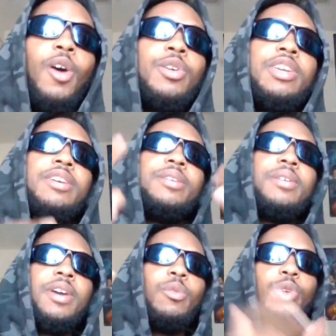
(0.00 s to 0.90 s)
Oh yeah,
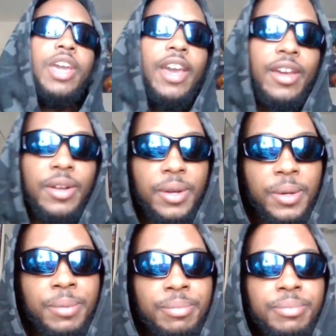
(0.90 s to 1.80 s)
we had
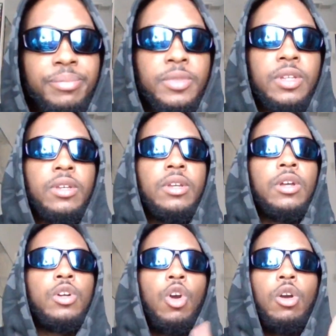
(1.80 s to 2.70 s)

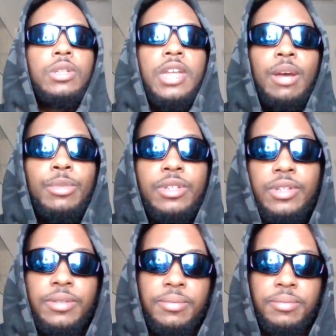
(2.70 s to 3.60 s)
Carl
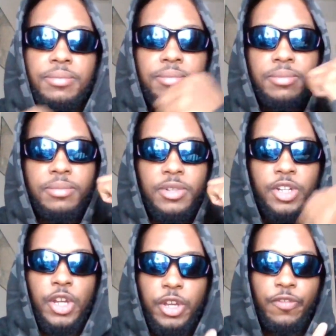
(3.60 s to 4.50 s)
Thomas,
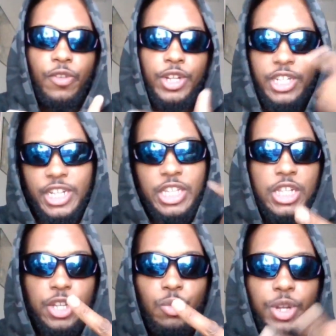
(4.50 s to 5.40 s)
Dougie Fresh, and
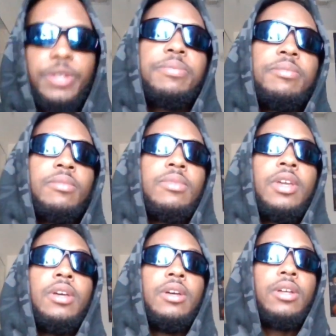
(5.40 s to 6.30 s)
Slick Rick.
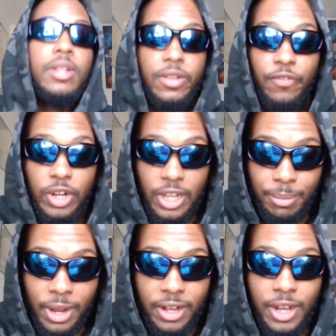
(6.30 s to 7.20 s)
For the
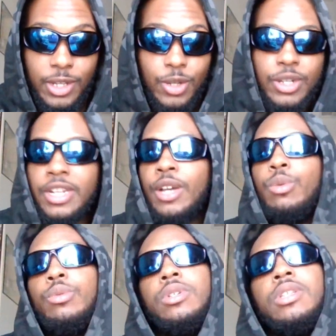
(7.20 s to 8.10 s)
alumni concert,
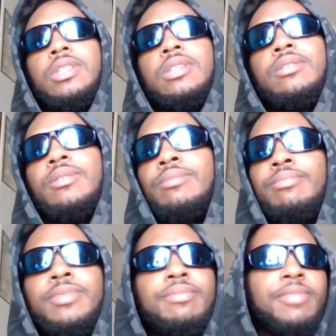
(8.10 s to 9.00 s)
that was
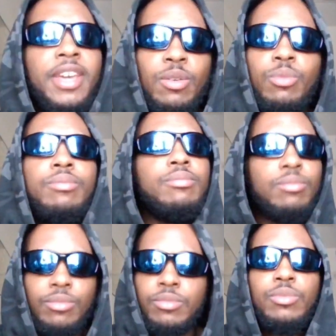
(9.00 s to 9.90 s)
they
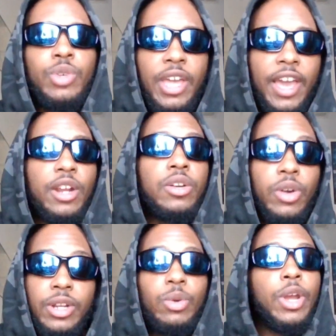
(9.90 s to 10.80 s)
we had a
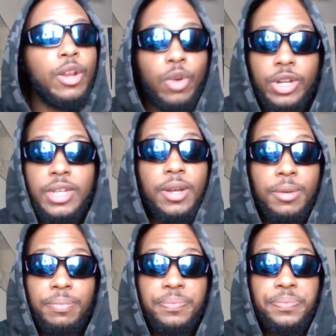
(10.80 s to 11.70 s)
great
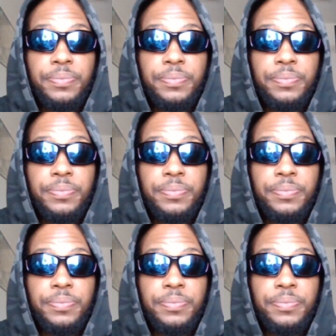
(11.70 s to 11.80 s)
time.